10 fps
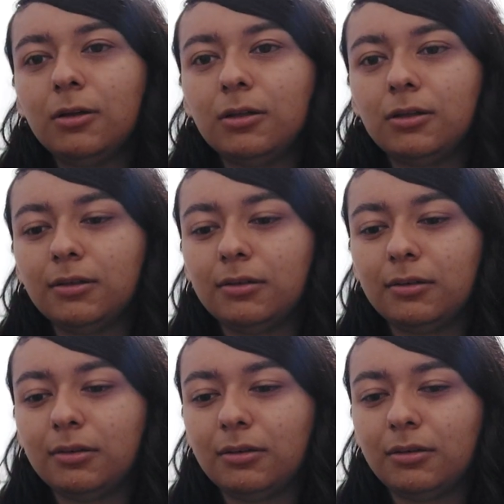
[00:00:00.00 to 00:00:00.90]

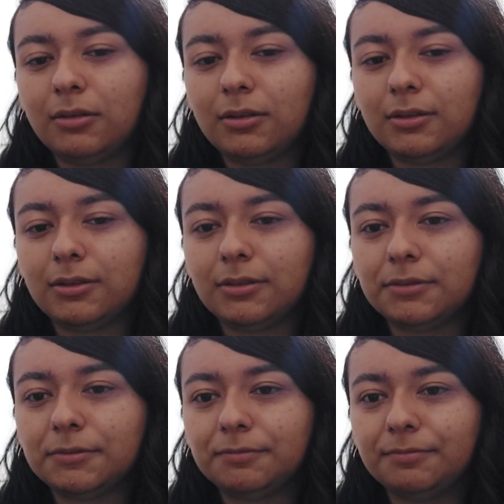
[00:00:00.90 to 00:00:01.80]
on
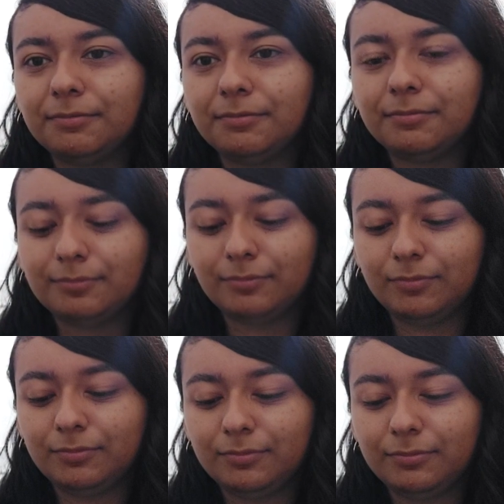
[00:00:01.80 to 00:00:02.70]
um,
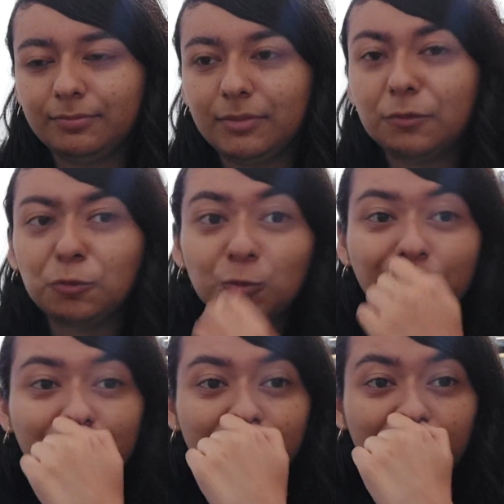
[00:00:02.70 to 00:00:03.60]
oh,
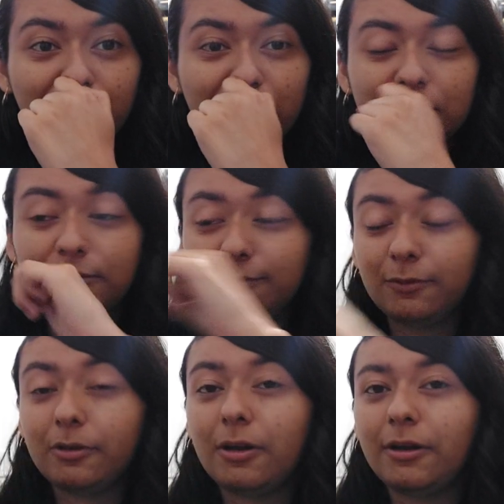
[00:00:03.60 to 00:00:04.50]
reaching
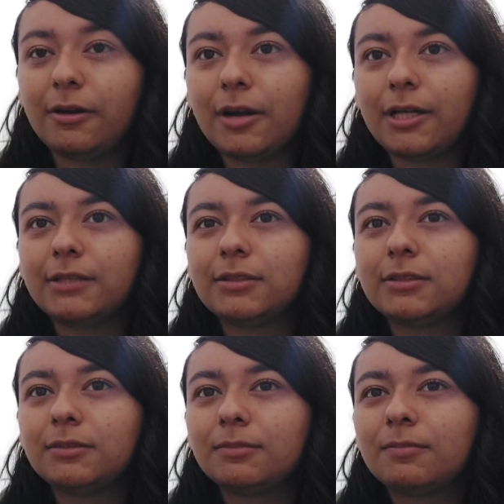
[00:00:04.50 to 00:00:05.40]
for higher
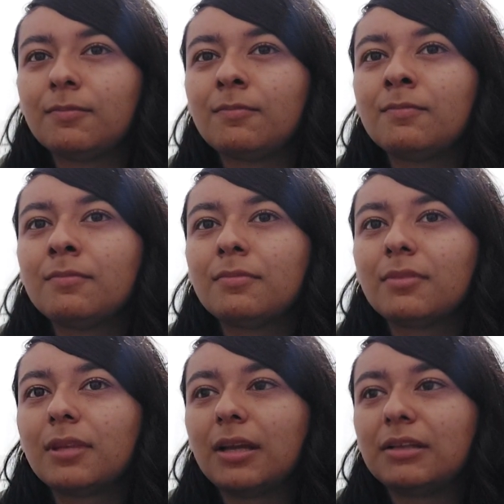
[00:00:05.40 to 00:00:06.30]
heights.
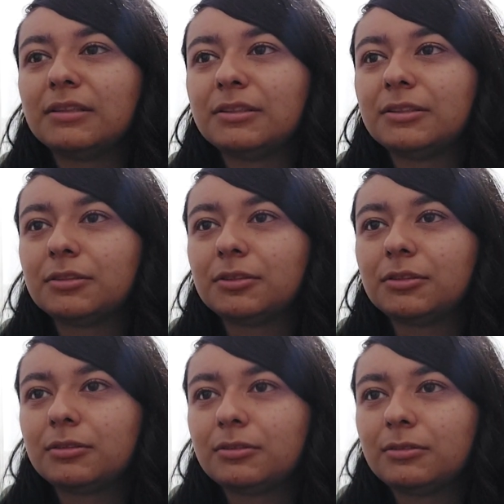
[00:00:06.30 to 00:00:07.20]
And it's just,
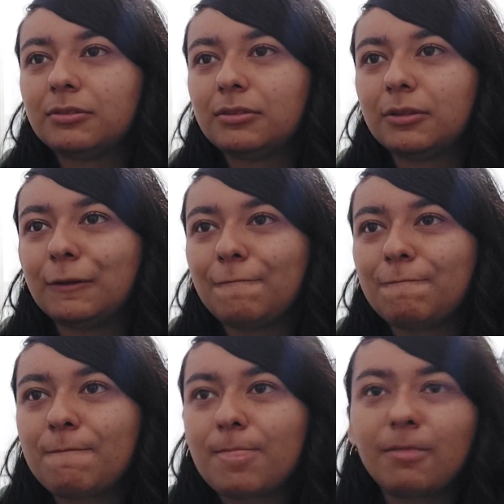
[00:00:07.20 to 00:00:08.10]
you know,
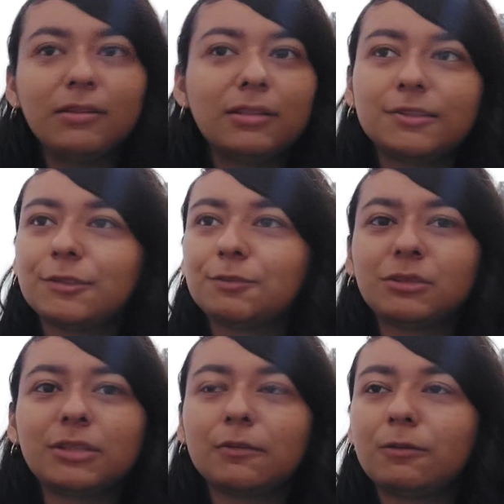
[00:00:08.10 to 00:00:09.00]
let's just
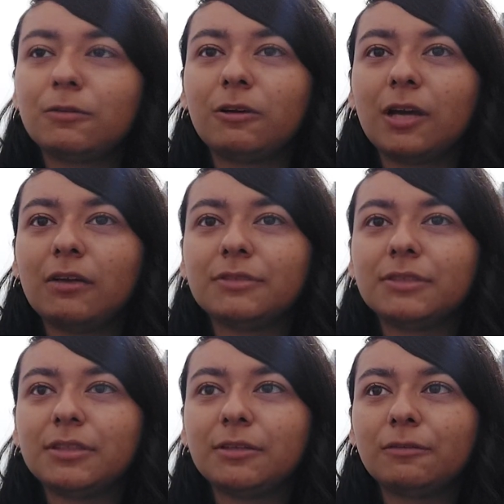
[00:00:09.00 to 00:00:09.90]
protect what we have
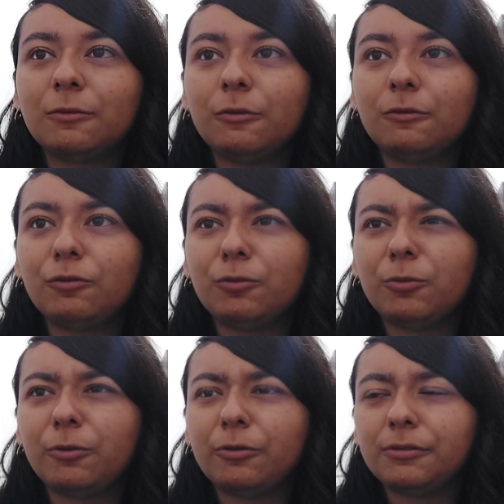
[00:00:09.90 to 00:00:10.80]
instead of going for
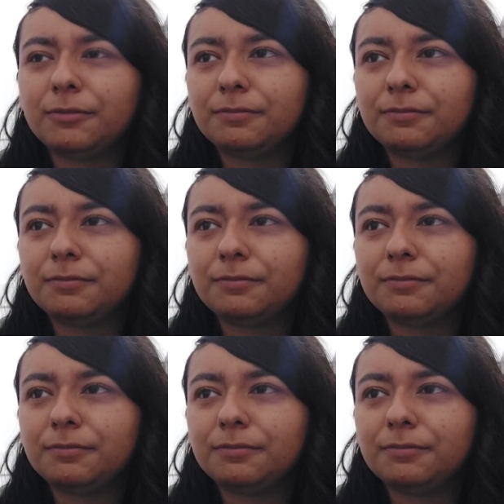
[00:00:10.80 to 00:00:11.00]
more.